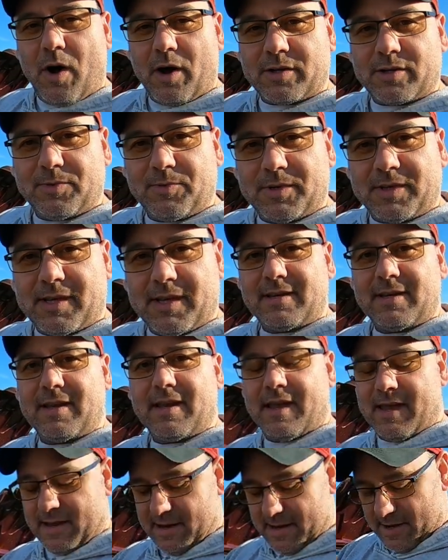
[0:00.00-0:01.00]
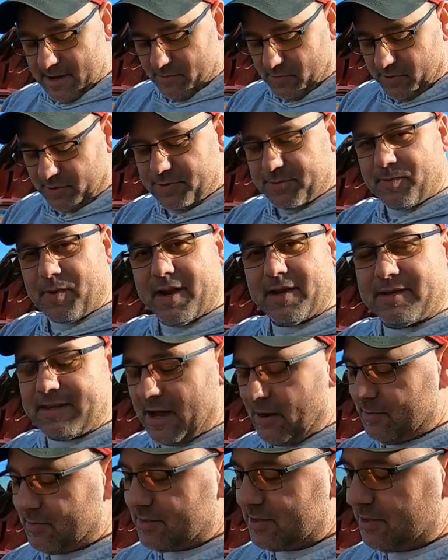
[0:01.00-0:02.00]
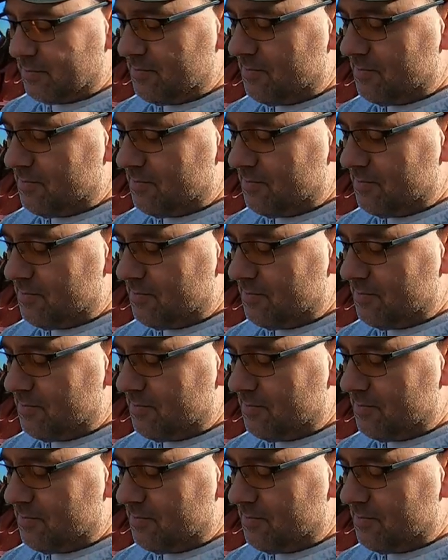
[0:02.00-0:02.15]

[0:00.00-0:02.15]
it with this, and then we'll spray it down with some